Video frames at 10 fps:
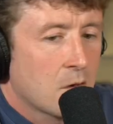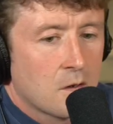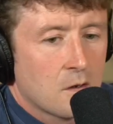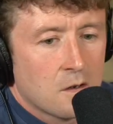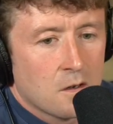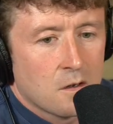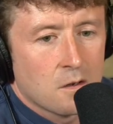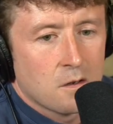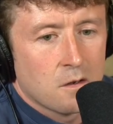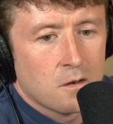
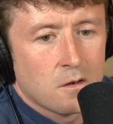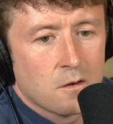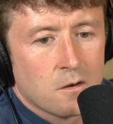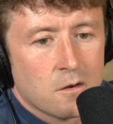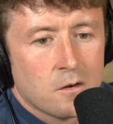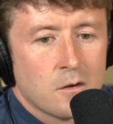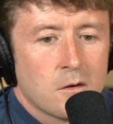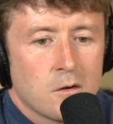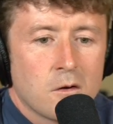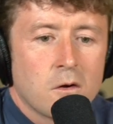
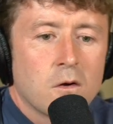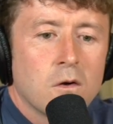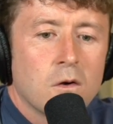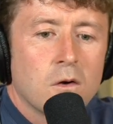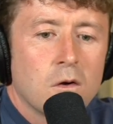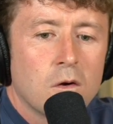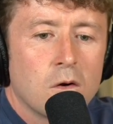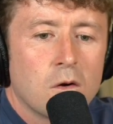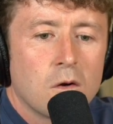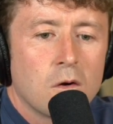
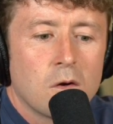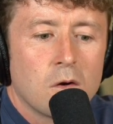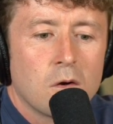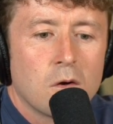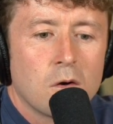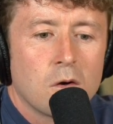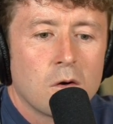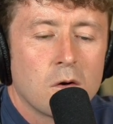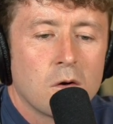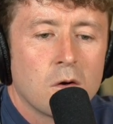
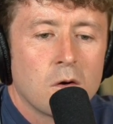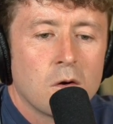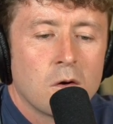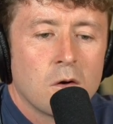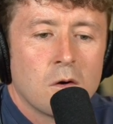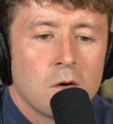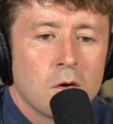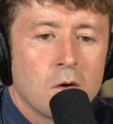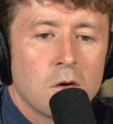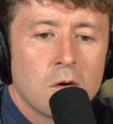
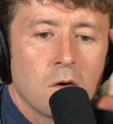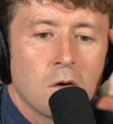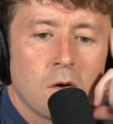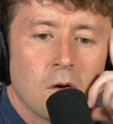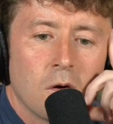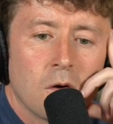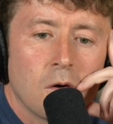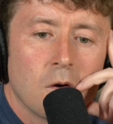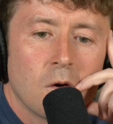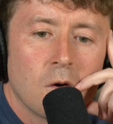
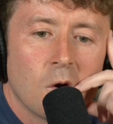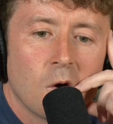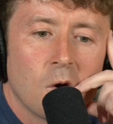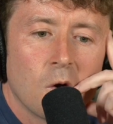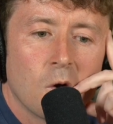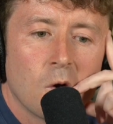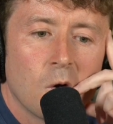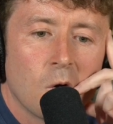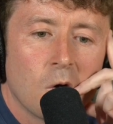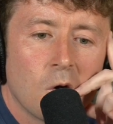
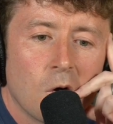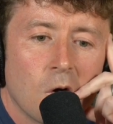No words are spoken by the person on screen.